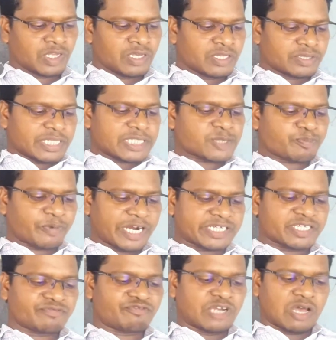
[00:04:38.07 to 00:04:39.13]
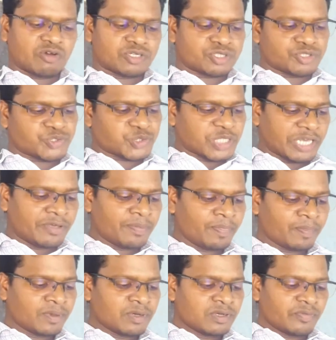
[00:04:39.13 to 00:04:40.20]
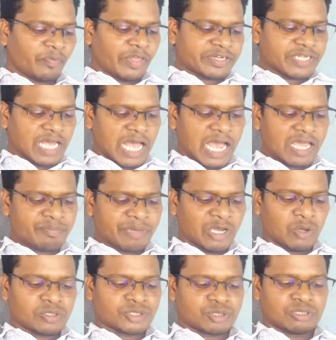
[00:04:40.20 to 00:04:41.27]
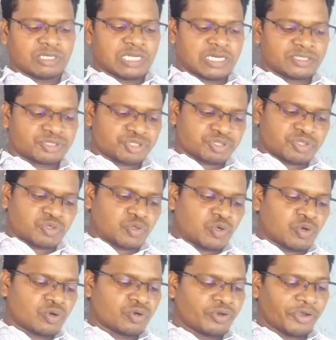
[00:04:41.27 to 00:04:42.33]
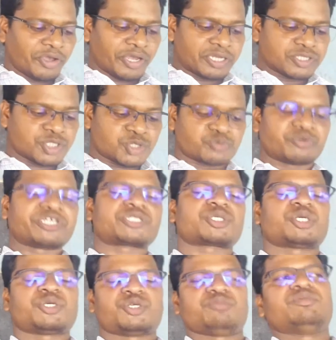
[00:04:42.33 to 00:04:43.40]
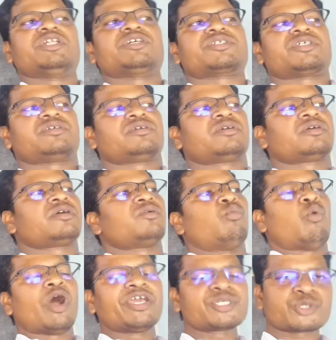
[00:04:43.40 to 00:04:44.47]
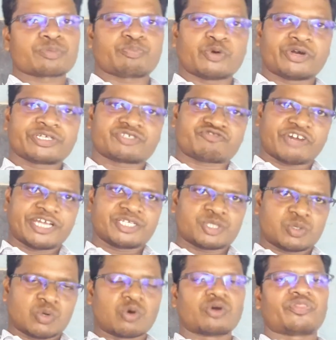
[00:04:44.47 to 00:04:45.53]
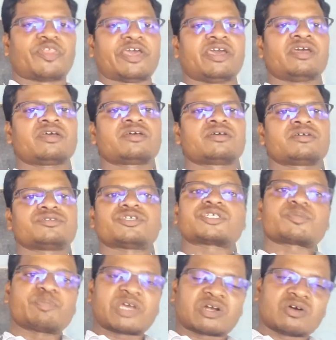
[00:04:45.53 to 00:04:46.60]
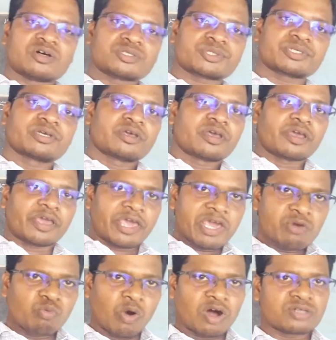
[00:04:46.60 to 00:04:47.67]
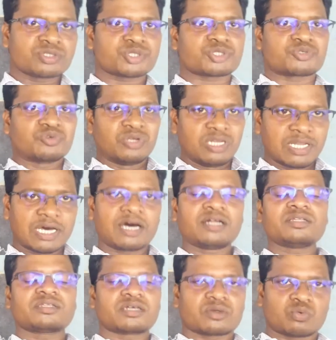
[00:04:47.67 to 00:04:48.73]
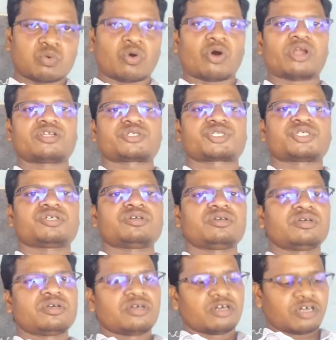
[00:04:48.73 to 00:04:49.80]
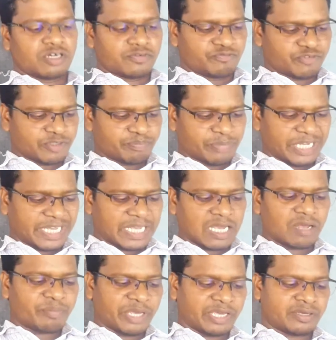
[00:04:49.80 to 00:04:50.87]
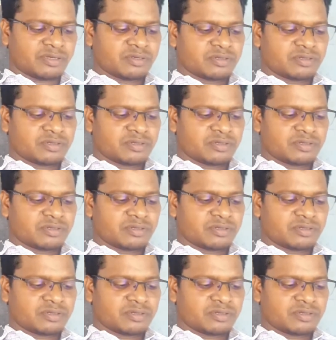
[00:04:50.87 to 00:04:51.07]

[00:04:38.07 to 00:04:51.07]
this pretty flower, to see that I may also learn to grow in sweet humility. Why is the poet trying to go there? Just because he wants to learn the quality of becoming